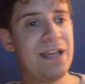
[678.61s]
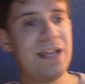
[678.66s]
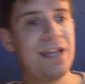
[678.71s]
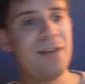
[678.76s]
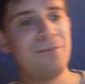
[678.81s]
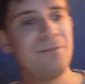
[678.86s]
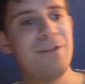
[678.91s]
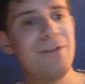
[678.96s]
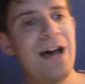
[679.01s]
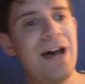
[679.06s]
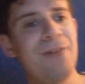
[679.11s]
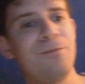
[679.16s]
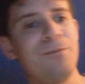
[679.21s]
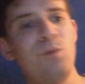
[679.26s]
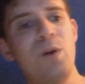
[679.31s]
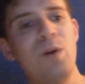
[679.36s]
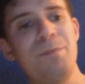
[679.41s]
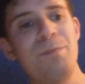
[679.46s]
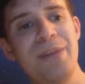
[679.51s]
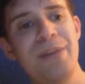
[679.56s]
if not for
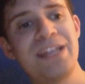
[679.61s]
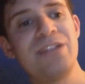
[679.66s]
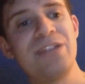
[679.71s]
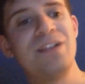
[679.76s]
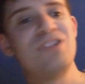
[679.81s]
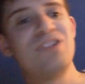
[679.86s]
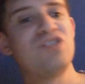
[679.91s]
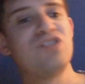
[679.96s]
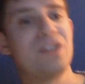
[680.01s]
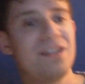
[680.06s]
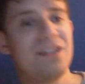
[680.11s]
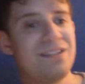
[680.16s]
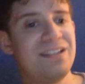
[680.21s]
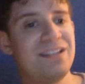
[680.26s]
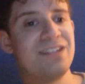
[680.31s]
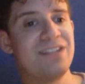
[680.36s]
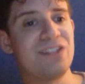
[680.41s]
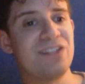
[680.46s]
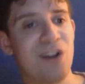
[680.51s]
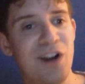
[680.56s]
what Becky Lynch
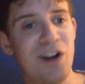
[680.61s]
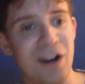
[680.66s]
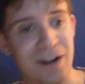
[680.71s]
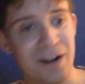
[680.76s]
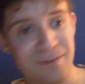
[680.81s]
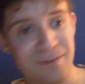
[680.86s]
did to her.